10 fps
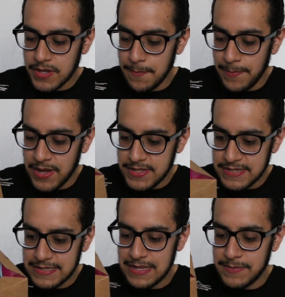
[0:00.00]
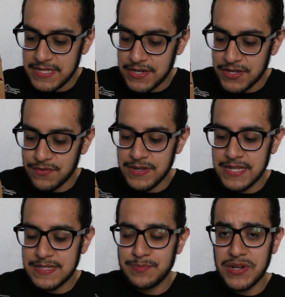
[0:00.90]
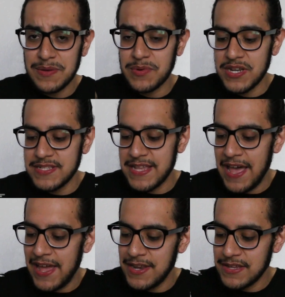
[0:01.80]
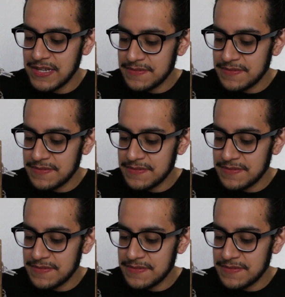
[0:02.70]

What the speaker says: But let me tell you, it's pretty, pretty sad.